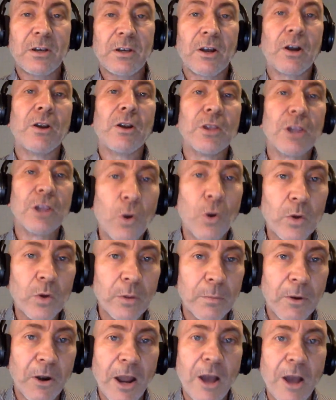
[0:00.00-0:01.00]
or lower
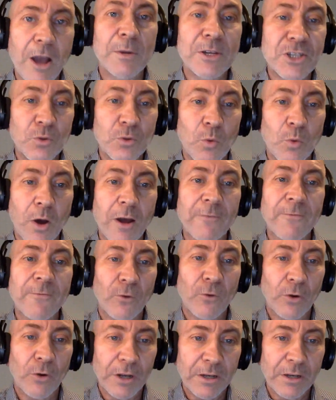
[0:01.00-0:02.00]
the bar, how much you want
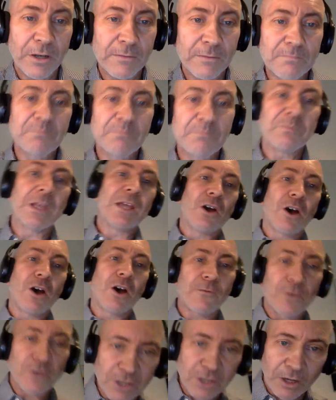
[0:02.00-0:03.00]
for it, and
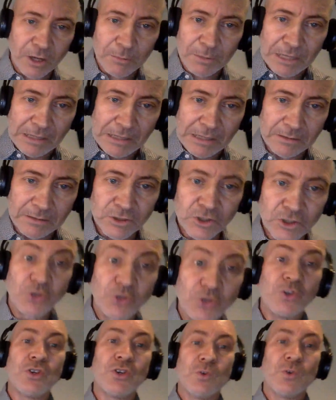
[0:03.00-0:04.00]
offers come in
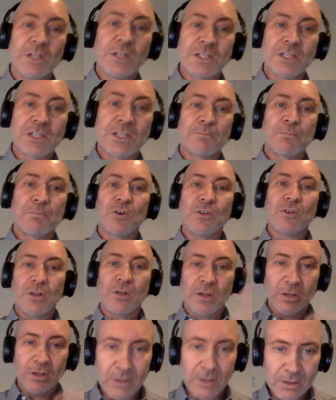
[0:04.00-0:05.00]
to you. It's a
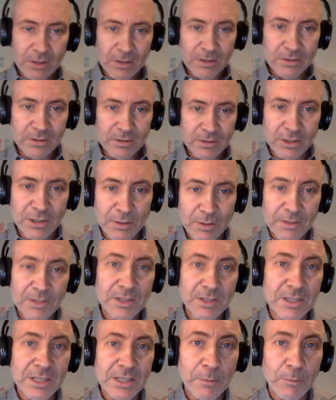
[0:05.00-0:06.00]
pull system. It's
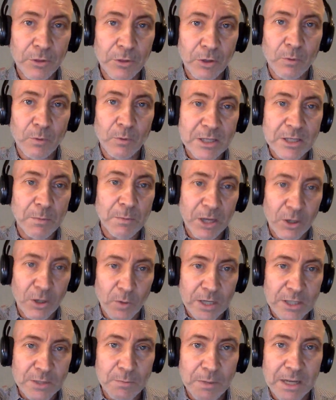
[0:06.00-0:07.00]
the same with your resume. Your
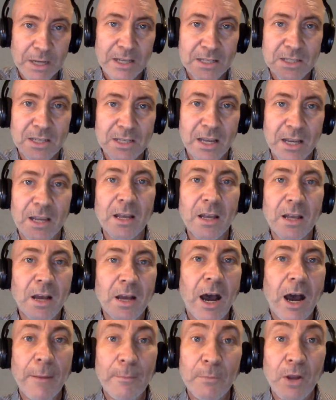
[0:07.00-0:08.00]
resume can say,
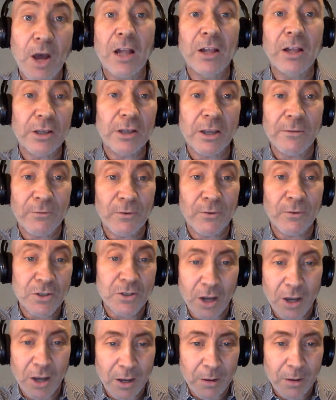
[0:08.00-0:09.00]
I'm not looking for a
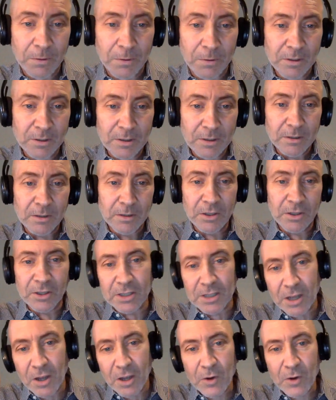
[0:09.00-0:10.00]
job. You
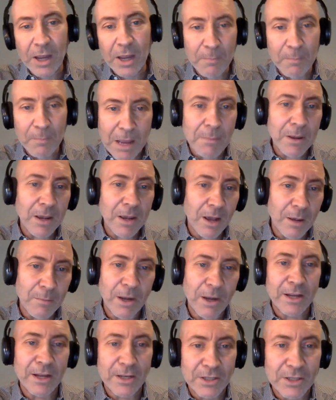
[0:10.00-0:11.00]
can say, okay, maybe I
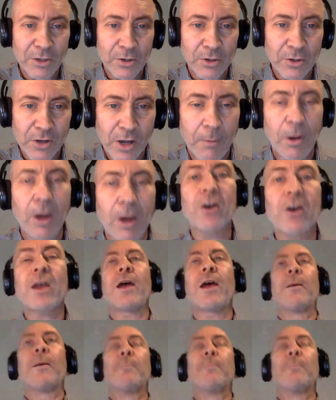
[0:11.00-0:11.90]
might consider a job. Okay,